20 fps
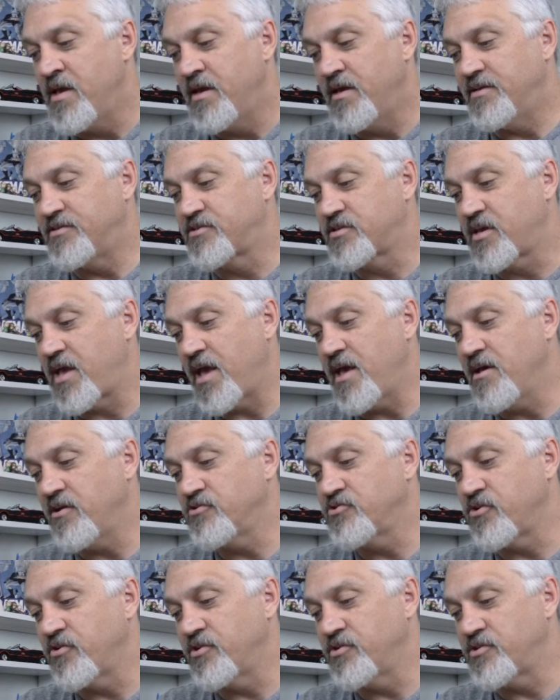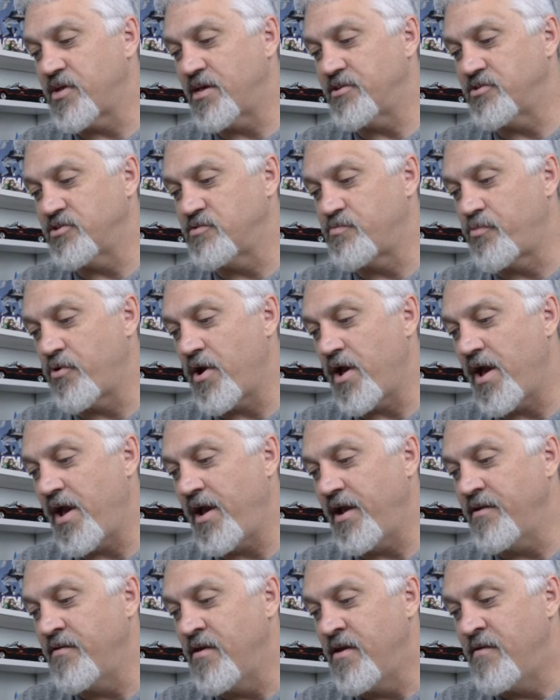His scales are as his
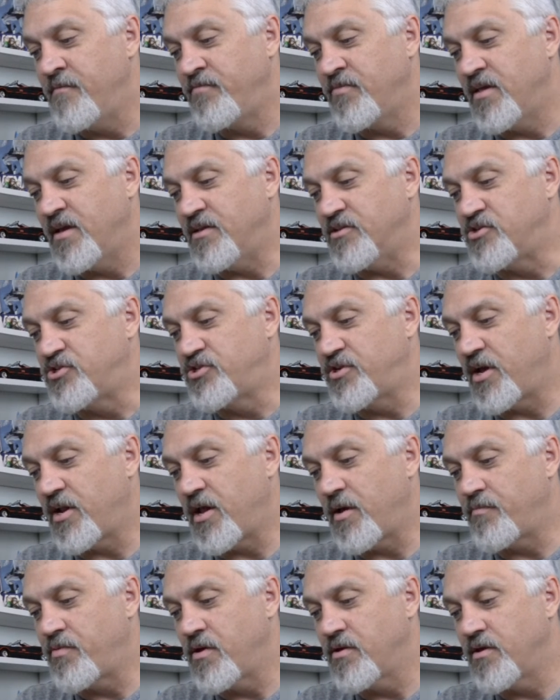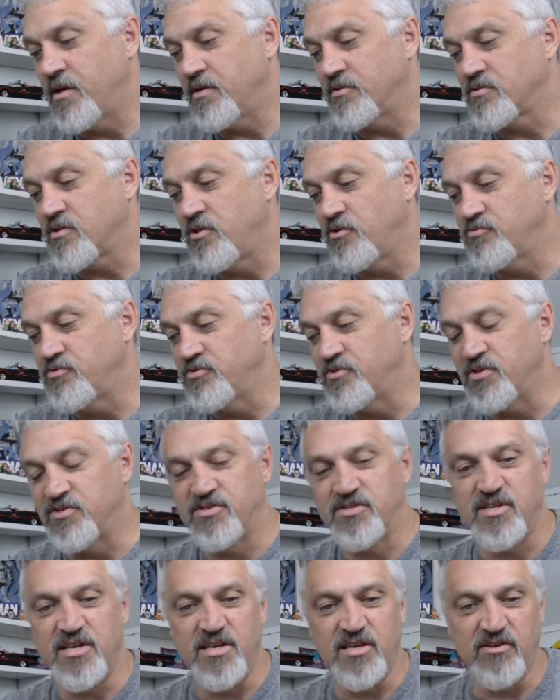pride, and shut up as close as a
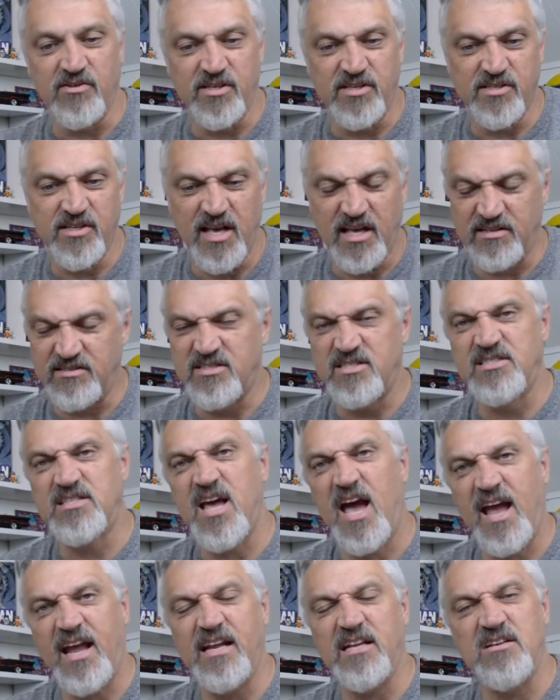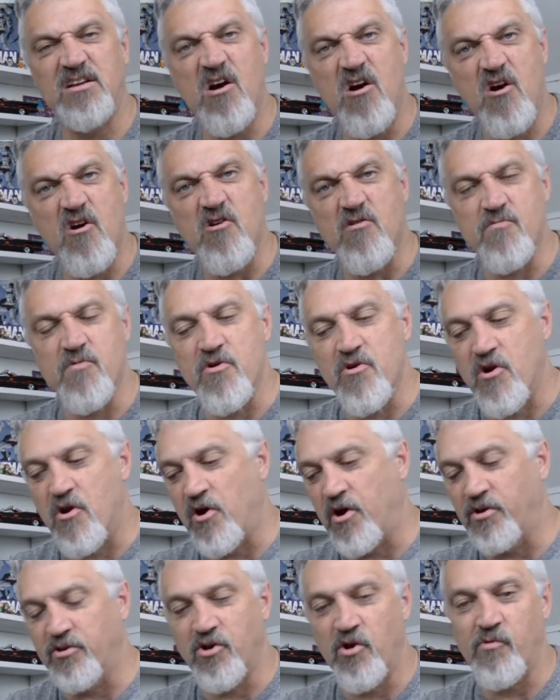seal." He's got tight armor
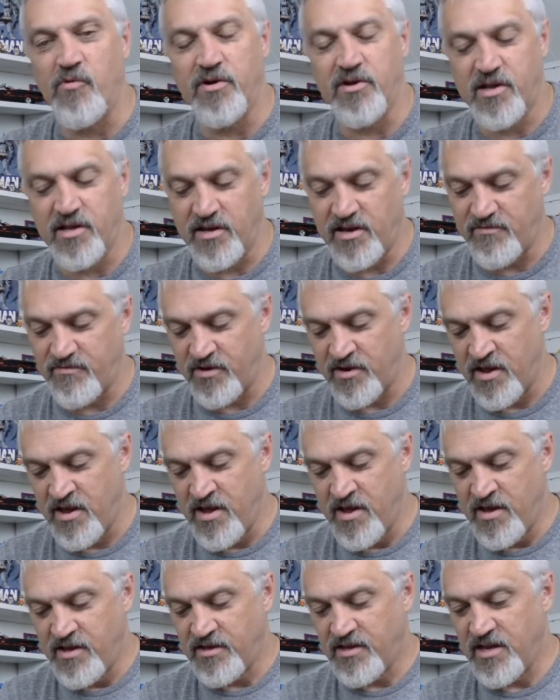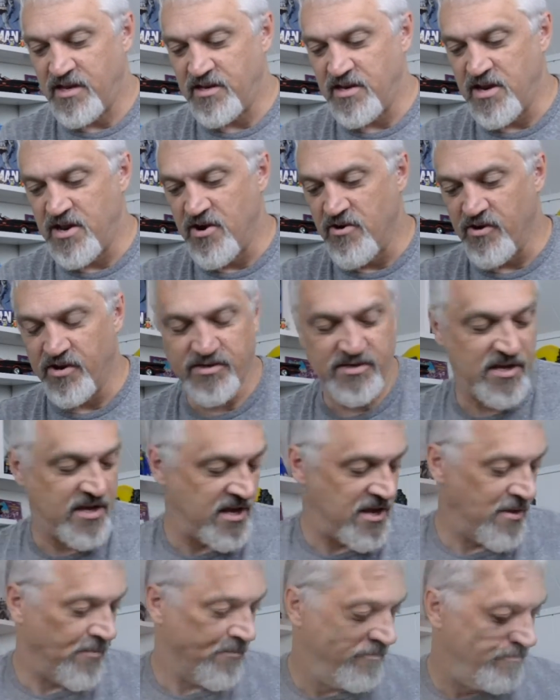on. No one can even get near unto
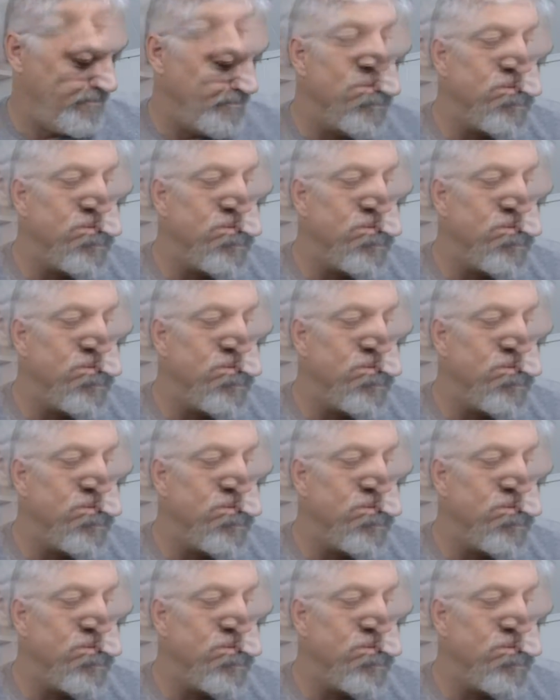him.